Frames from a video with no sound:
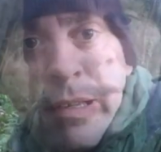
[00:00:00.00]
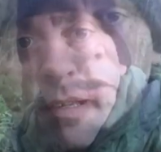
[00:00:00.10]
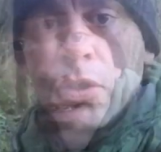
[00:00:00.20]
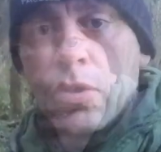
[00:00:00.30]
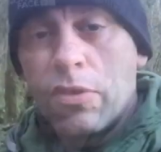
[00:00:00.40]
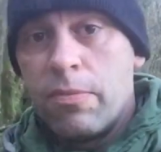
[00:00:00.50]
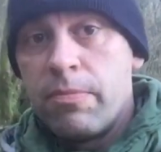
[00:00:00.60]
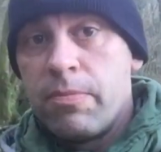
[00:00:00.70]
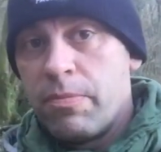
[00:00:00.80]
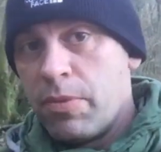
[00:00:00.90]
So I've got
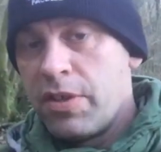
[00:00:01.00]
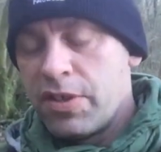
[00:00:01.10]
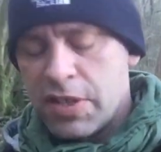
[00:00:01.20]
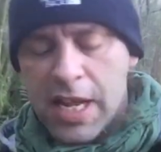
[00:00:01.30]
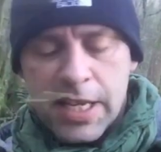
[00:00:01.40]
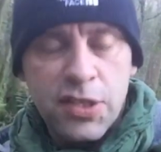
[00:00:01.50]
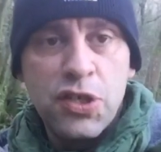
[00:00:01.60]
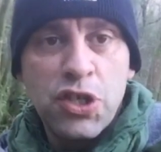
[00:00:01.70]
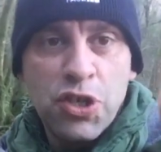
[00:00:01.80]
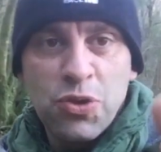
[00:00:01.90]
some sticks
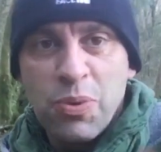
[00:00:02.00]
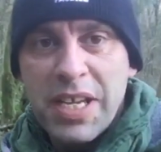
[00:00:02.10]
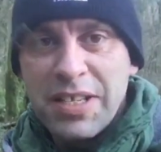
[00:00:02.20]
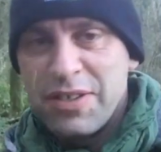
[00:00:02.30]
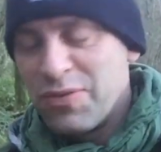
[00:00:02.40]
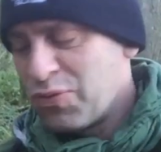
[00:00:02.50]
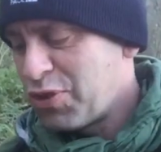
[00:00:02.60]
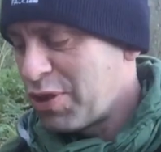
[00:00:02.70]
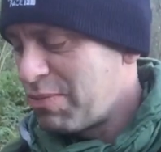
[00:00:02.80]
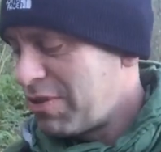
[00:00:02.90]
and twigs and all
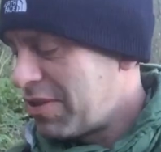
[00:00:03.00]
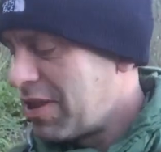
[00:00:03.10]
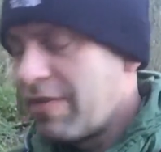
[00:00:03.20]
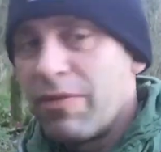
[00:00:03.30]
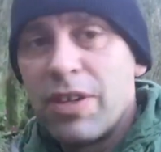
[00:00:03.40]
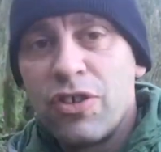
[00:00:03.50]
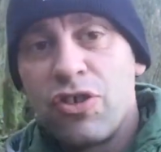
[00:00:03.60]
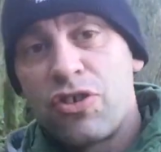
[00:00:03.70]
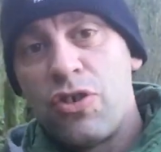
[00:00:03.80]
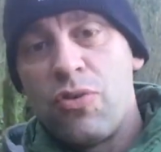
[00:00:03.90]
types of stuff. We're going to
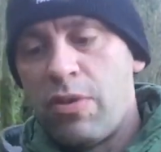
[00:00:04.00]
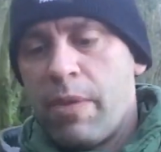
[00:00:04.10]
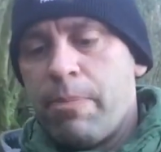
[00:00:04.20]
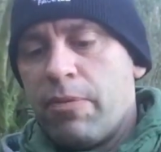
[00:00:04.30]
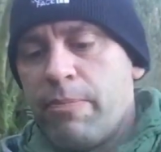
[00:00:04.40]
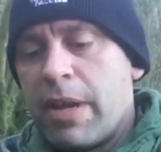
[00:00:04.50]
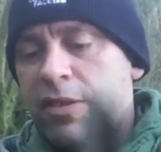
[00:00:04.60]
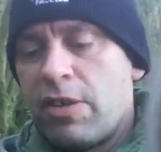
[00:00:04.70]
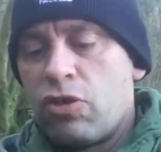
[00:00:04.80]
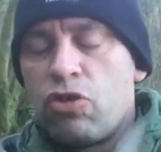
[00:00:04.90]
just do a
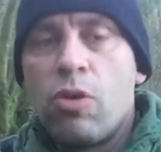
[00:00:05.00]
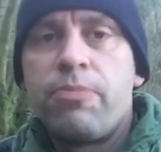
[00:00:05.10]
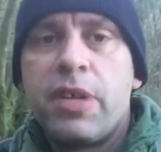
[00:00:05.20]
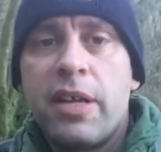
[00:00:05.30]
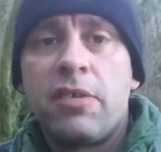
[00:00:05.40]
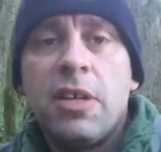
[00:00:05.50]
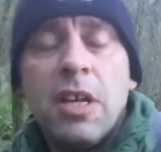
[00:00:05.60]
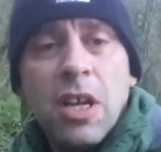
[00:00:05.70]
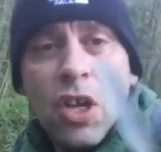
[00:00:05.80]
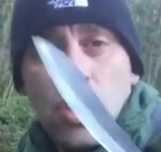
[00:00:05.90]
basic chop test.
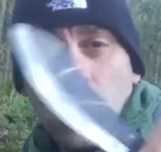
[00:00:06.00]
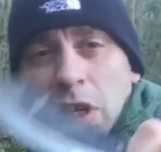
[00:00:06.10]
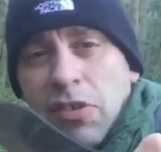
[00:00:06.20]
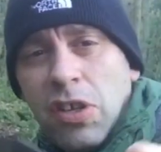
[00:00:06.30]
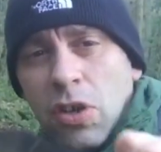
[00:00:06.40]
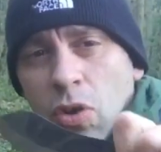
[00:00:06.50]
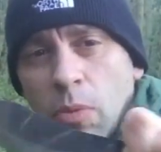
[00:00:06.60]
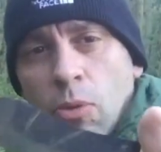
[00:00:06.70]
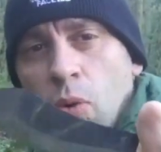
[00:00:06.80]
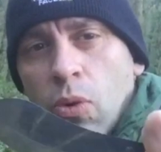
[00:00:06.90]
You're going to see a
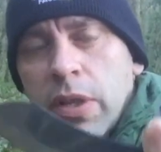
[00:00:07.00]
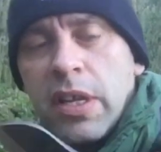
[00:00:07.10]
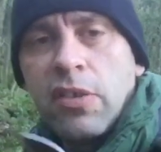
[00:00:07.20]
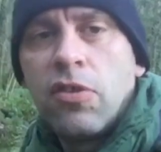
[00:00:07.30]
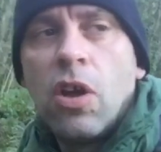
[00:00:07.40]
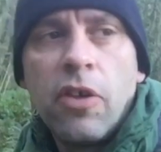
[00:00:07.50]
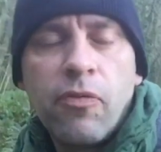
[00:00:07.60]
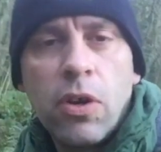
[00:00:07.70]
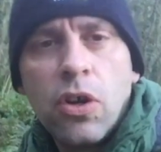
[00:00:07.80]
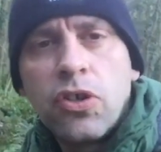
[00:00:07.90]
lot more of this
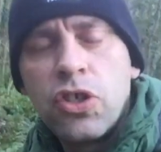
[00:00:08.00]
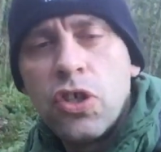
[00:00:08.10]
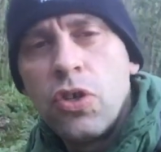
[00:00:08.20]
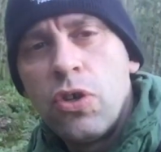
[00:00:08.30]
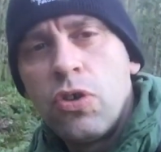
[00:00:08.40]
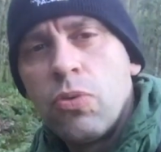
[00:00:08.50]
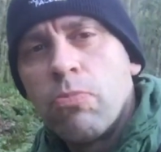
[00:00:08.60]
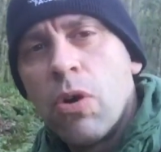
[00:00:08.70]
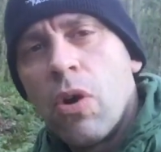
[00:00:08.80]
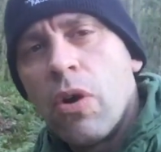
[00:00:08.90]
knife when I do
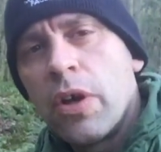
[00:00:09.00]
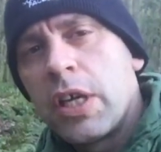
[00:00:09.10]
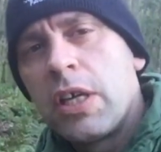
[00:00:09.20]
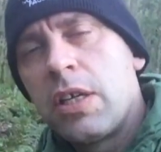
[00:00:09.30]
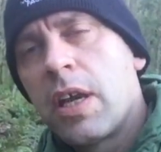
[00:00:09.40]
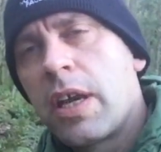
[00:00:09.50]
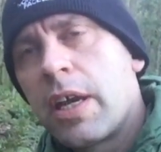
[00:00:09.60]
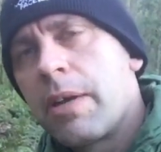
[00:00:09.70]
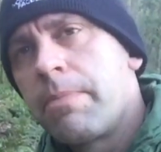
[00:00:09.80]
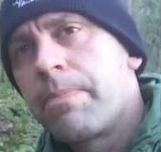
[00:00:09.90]

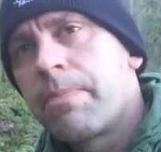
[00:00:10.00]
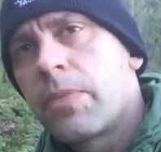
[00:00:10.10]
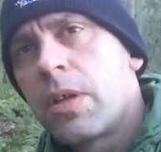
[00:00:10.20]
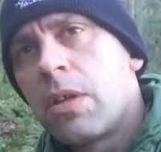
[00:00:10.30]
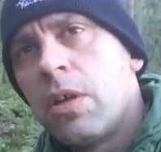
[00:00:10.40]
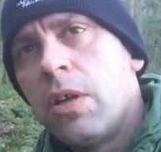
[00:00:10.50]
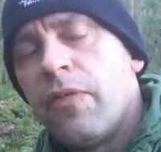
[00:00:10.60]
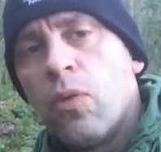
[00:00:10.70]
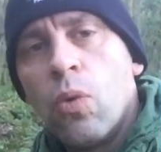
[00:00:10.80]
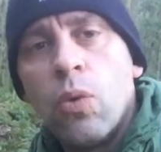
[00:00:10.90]
my
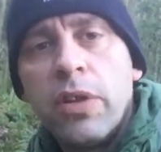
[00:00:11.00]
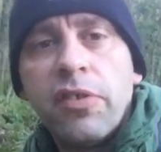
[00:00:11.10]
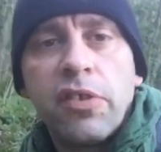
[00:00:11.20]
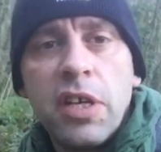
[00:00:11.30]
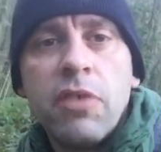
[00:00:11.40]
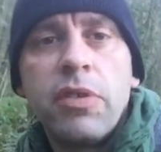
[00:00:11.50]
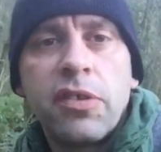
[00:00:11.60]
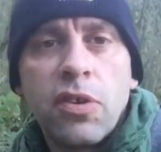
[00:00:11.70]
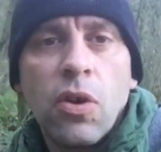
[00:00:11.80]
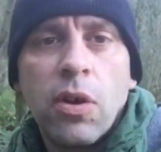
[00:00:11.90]
fall in
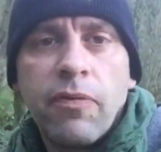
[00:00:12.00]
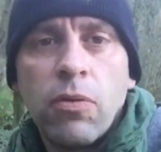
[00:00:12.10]
series guide